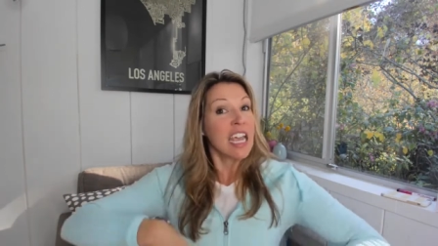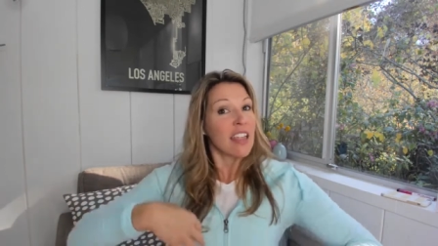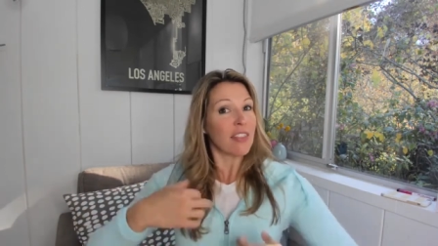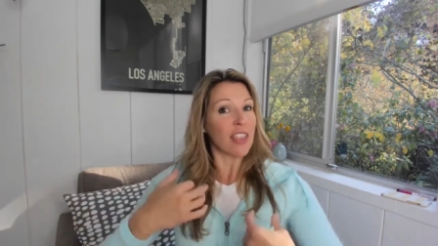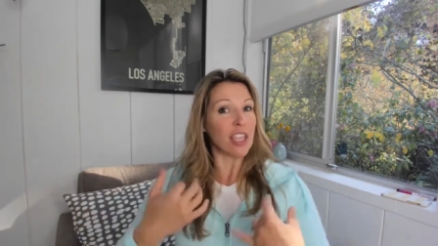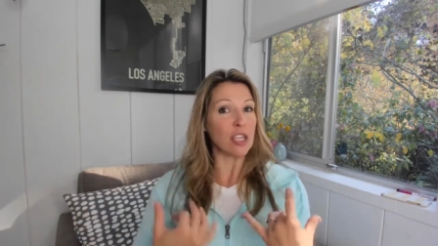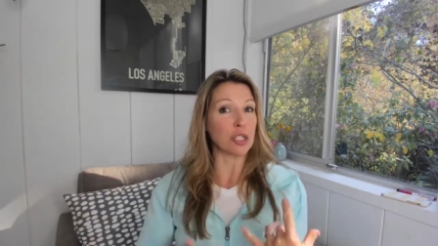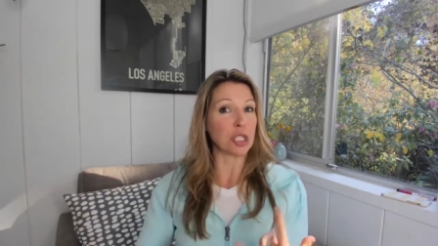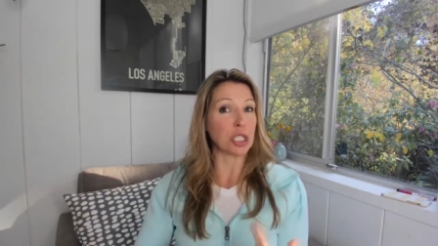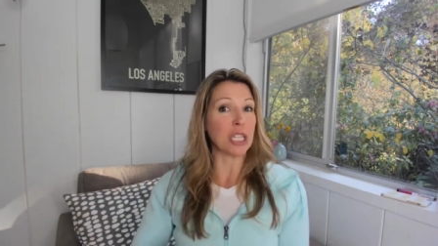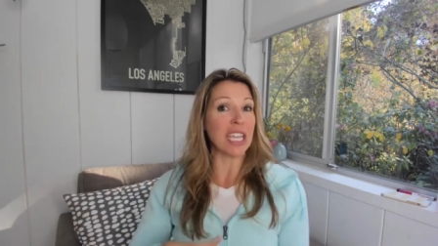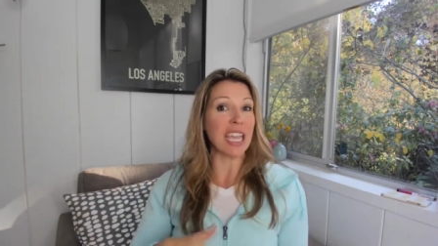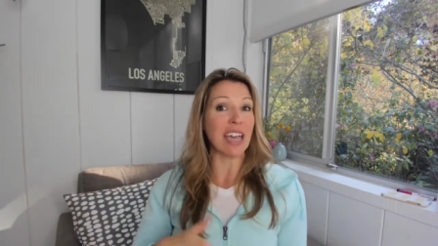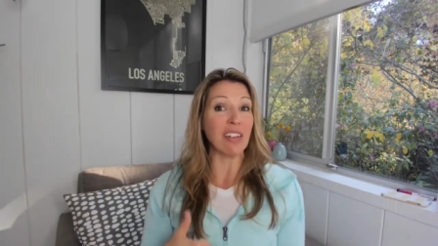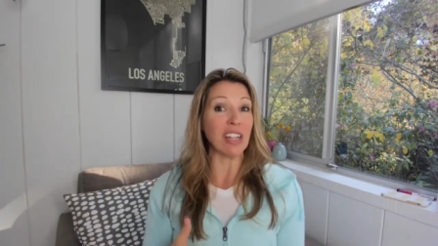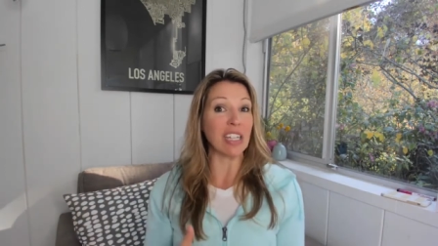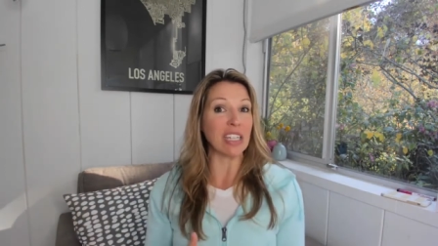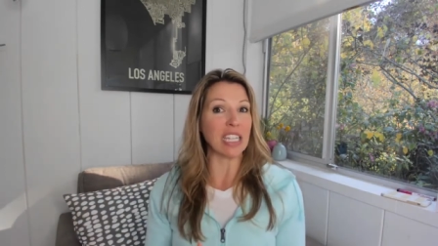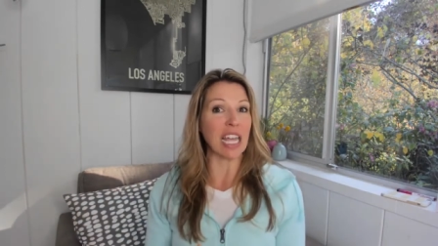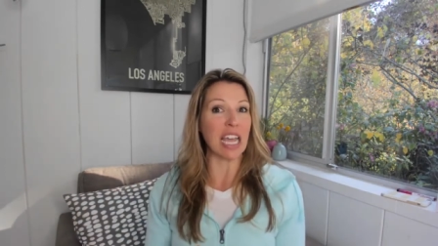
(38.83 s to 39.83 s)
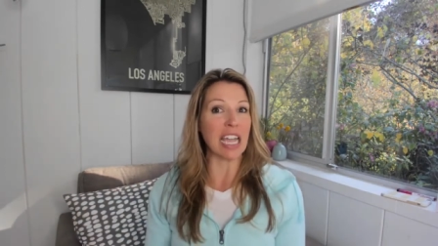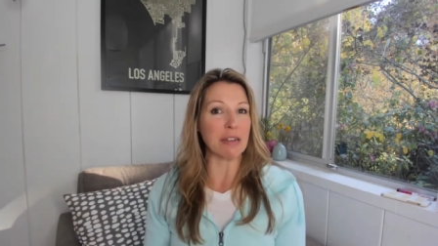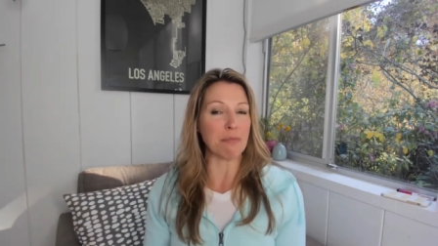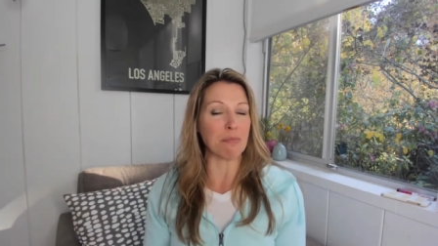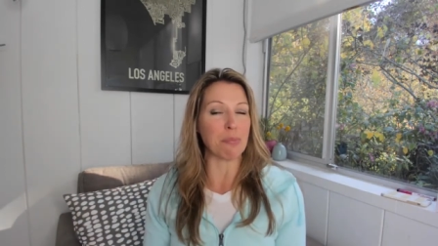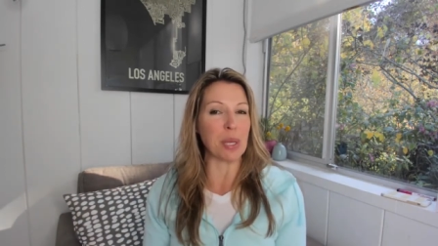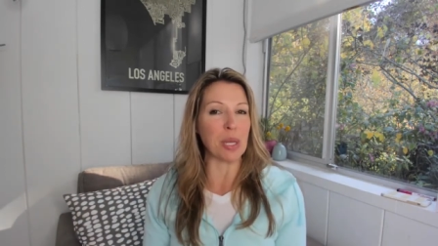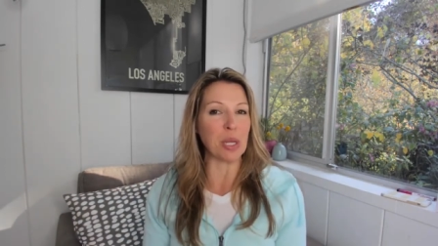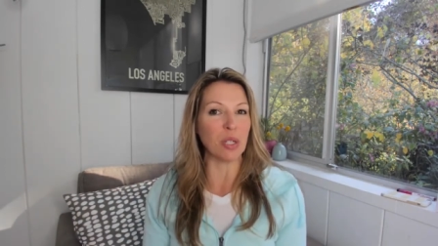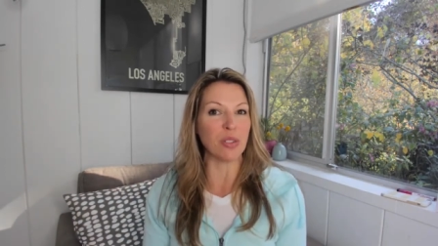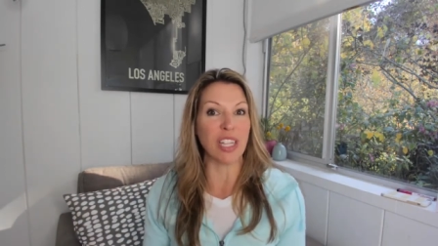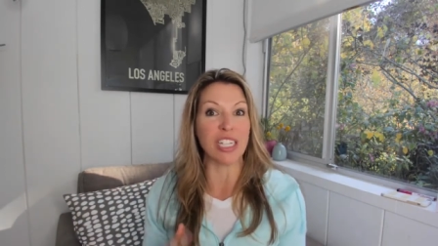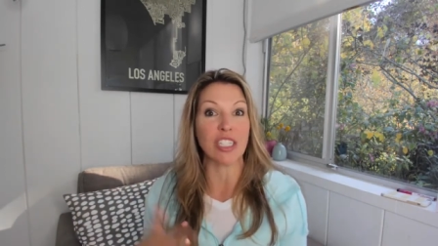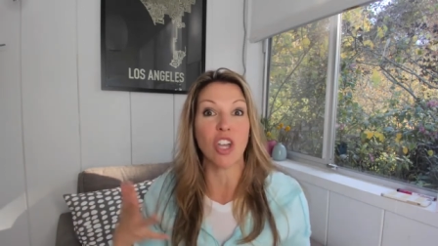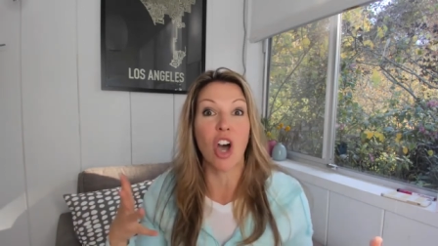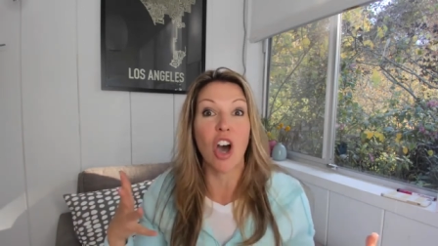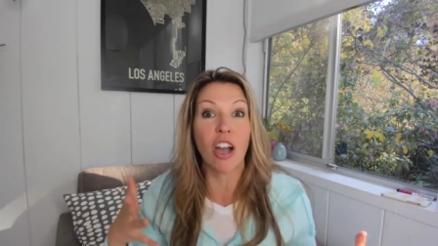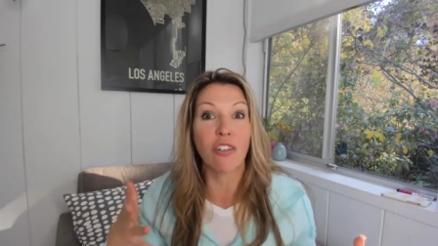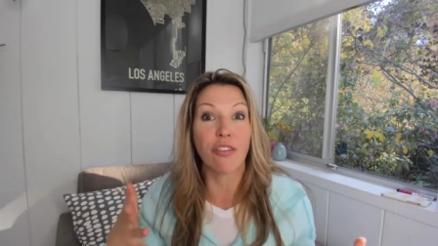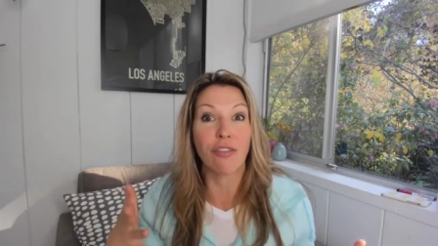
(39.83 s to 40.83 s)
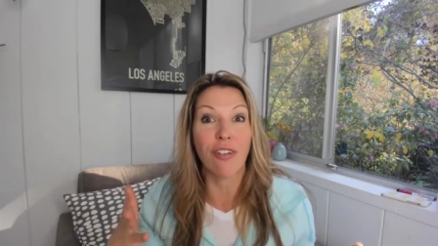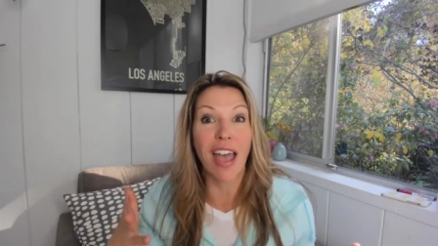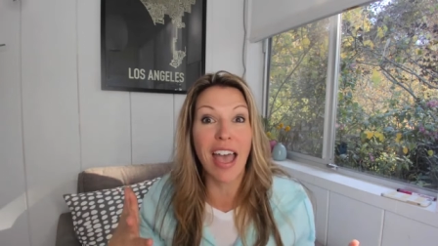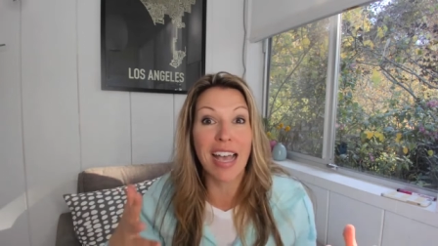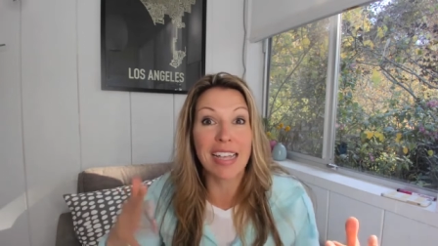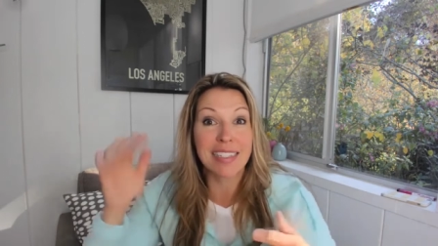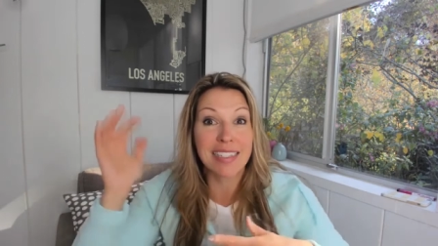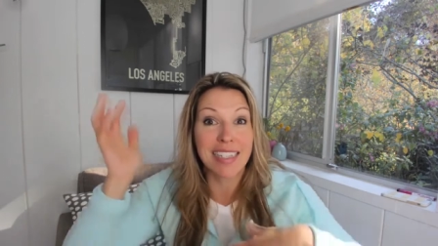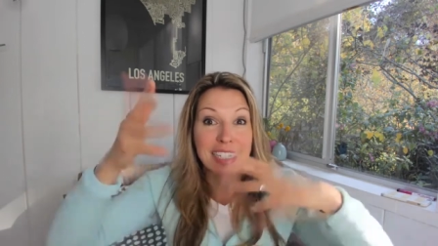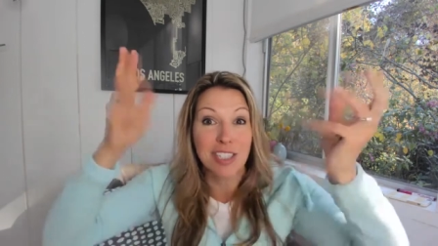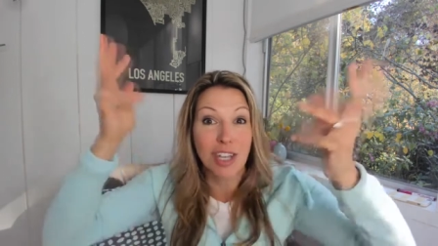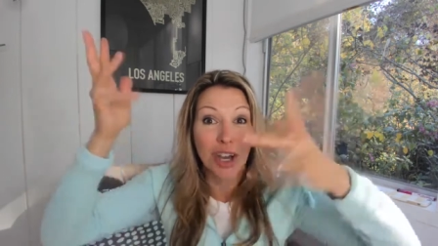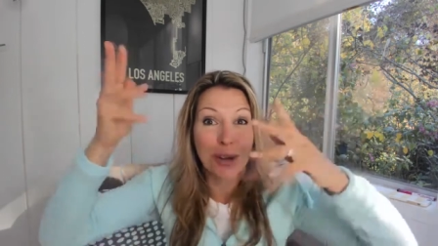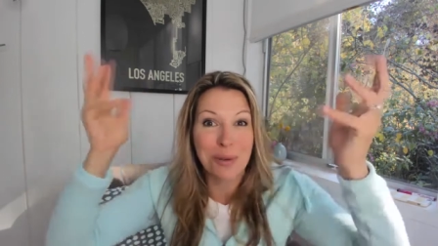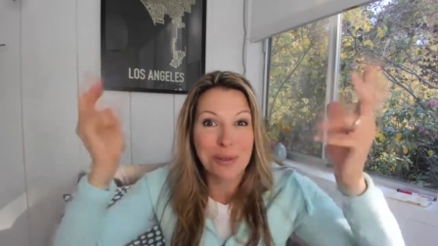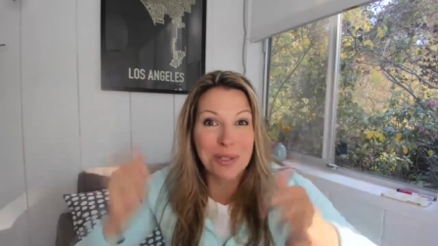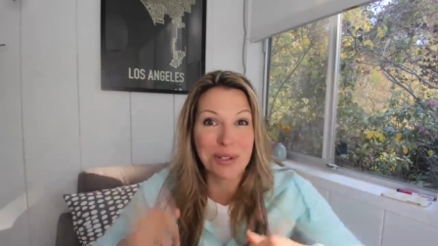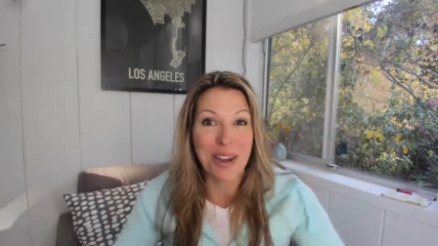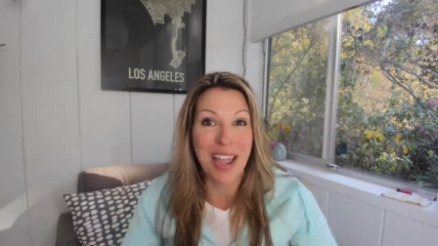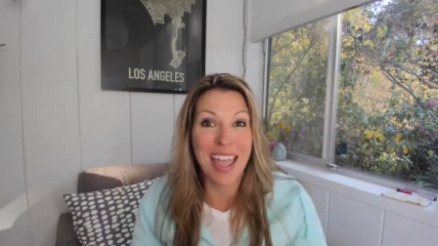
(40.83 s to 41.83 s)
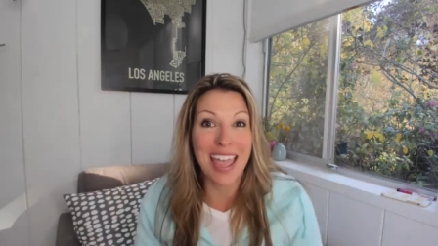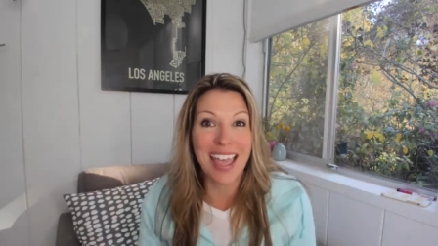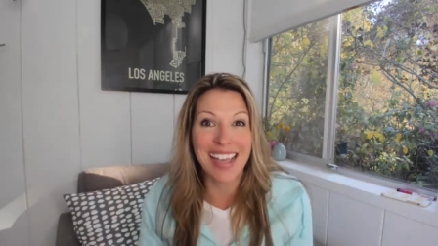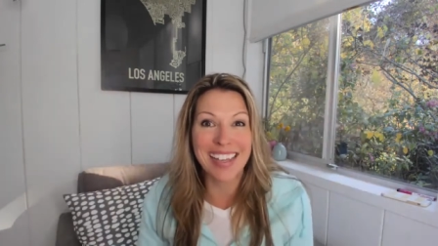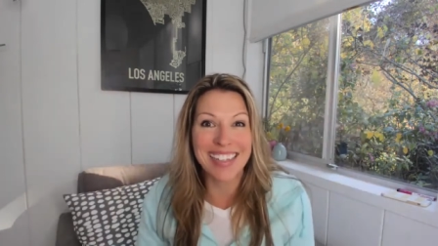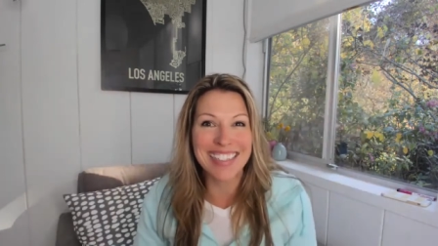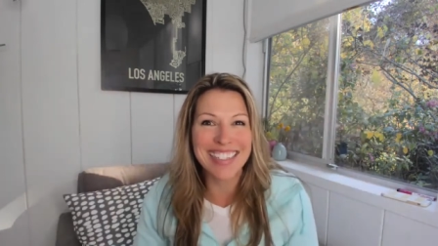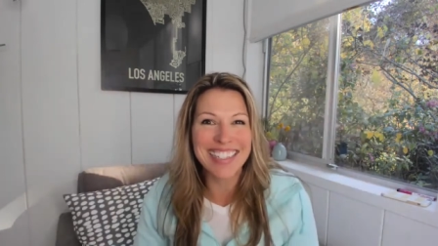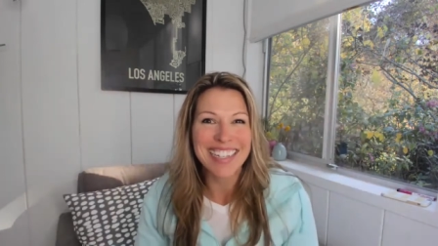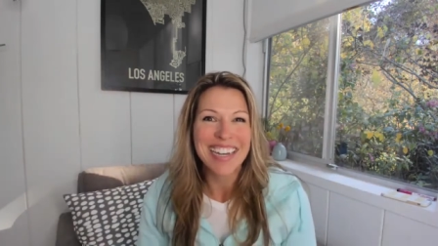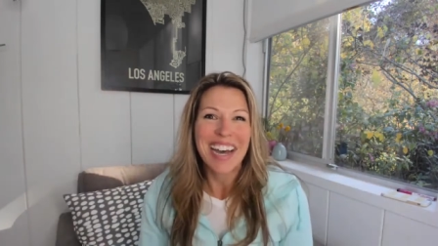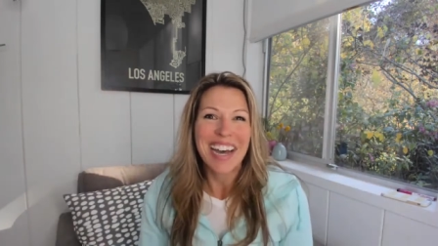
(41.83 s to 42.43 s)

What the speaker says: They usually have a light build, they talk fast, they talk with their hands.